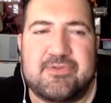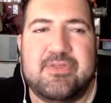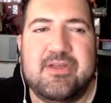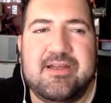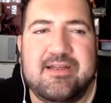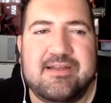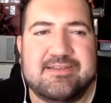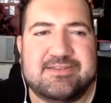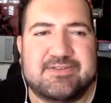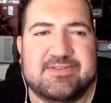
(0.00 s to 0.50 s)
So
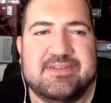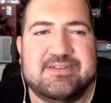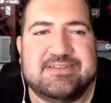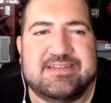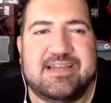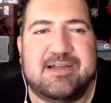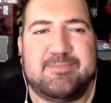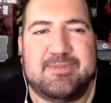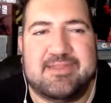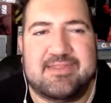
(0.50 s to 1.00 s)

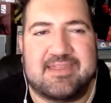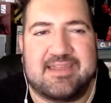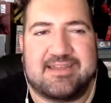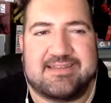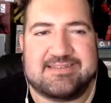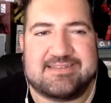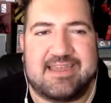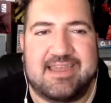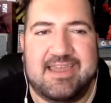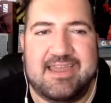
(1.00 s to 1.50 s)
there's a couple of
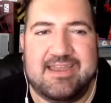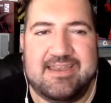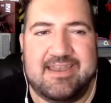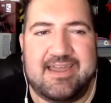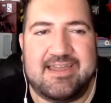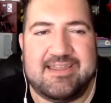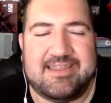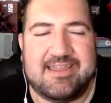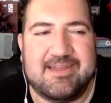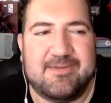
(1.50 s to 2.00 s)
things,
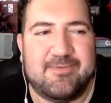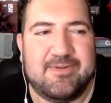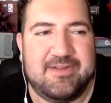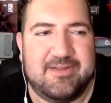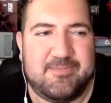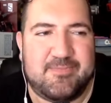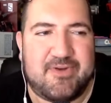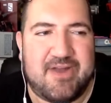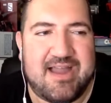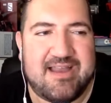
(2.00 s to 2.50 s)
and I think
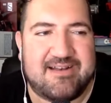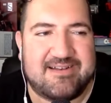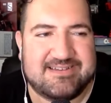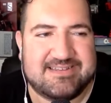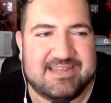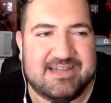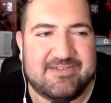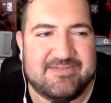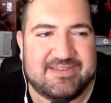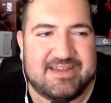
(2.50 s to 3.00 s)
we pride
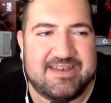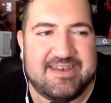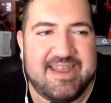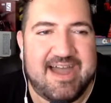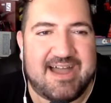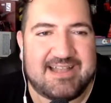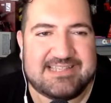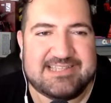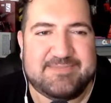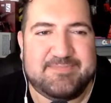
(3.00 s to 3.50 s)
ourselves on
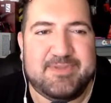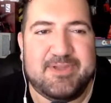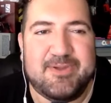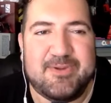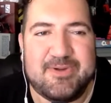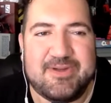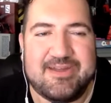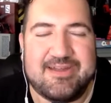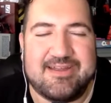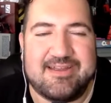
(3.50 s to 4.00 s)
not
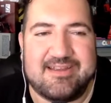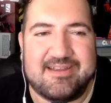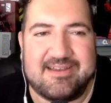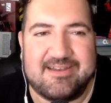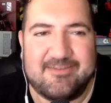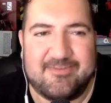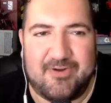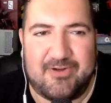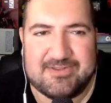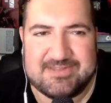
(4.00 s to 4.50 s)
spewing
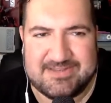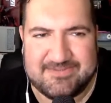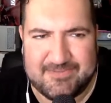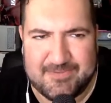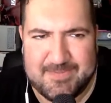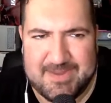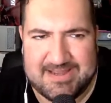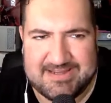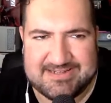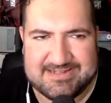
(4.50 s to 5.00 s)
false
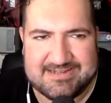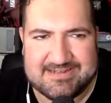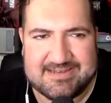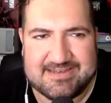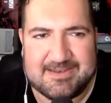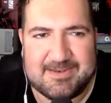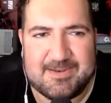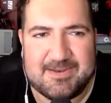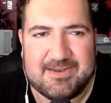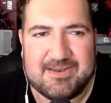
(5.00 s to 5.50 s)

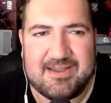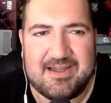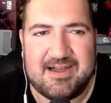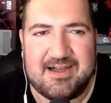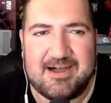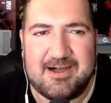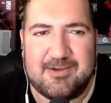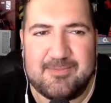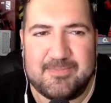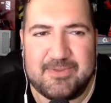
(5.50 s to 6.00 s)
information.
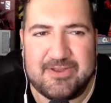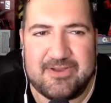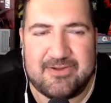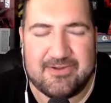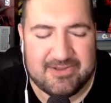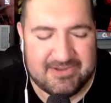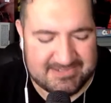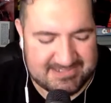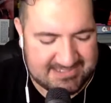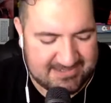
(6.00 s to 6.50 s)

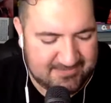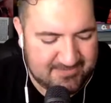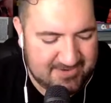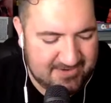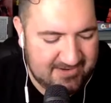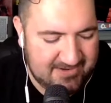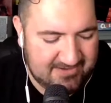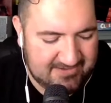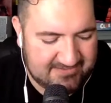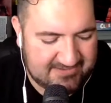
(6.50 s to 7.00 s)
Usually
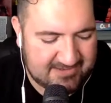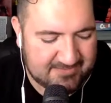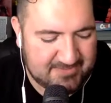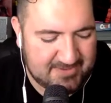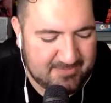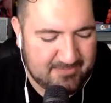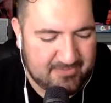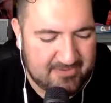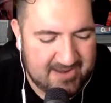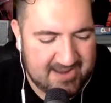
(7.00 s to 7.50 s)
when
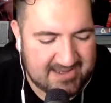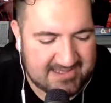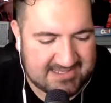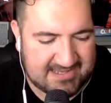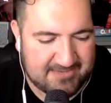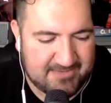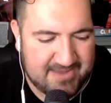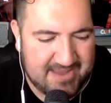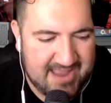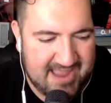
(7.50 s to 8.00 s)
something
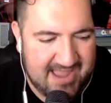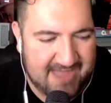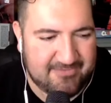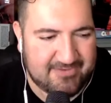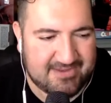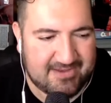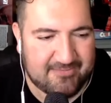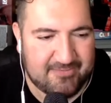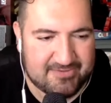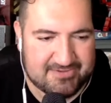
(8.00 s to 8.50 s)
breaks, like, we
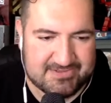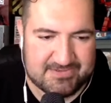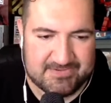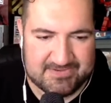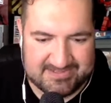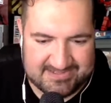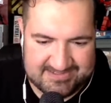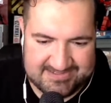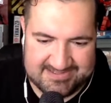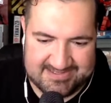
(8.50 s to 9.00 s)
have several
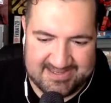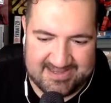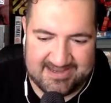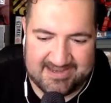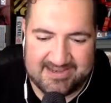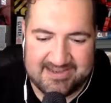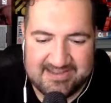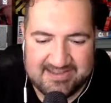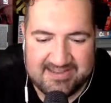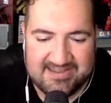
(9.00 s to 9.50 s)
sources,
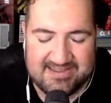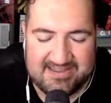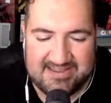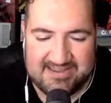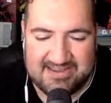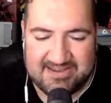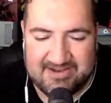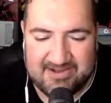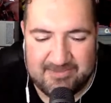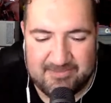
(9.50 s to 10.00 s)
and
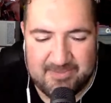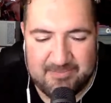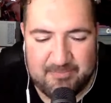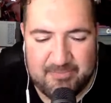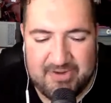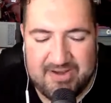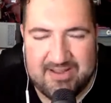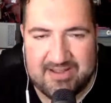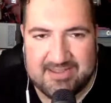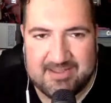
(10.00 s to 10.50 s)
we're
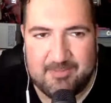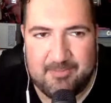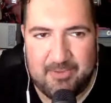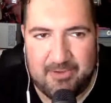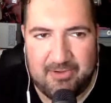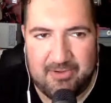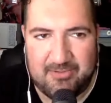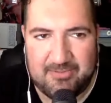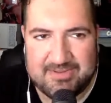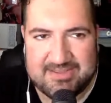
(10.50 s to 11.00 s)
pretty on the
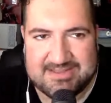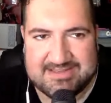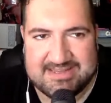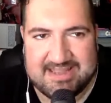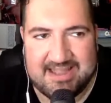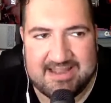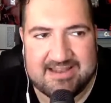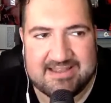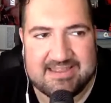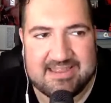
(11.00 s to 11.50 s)
ball with
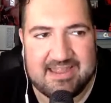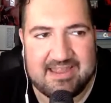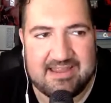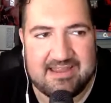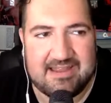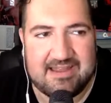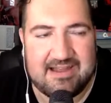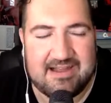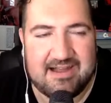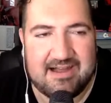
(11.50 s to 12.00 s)
this kind of
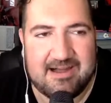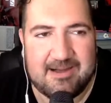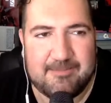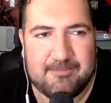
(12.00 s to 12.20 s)
thing.